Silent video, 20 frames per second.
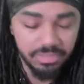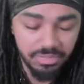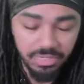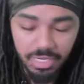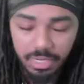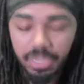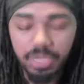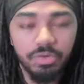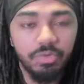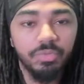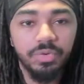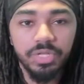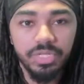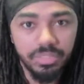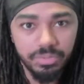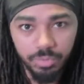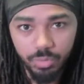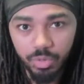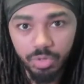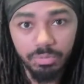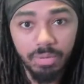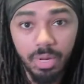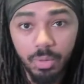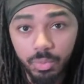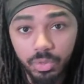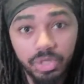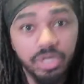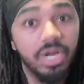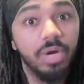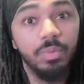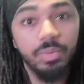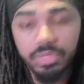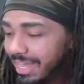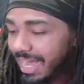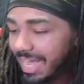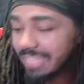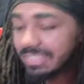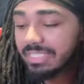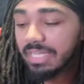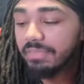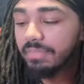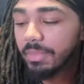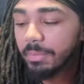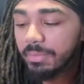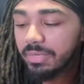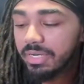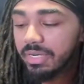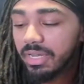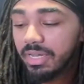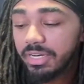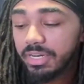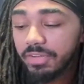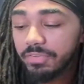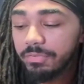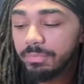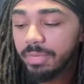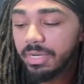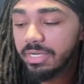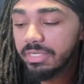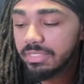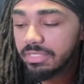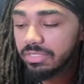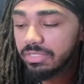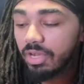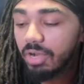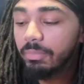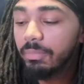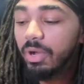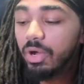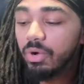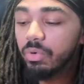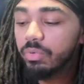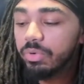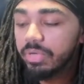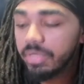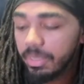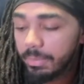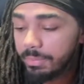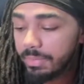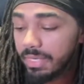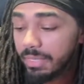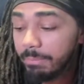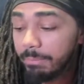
ain't gonna read word by word. I saved up enough money to start my own company,